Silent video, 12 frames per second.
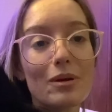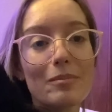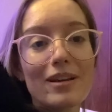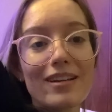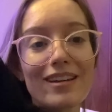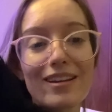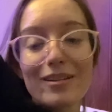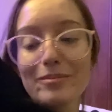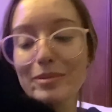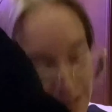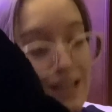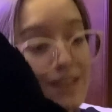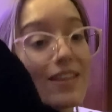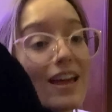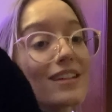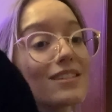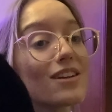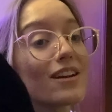about to get up. If
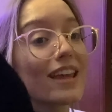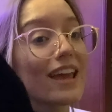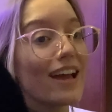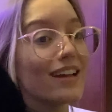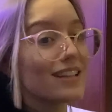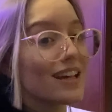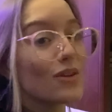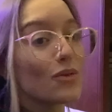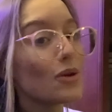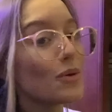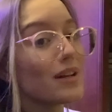that is not a cat, I don't know what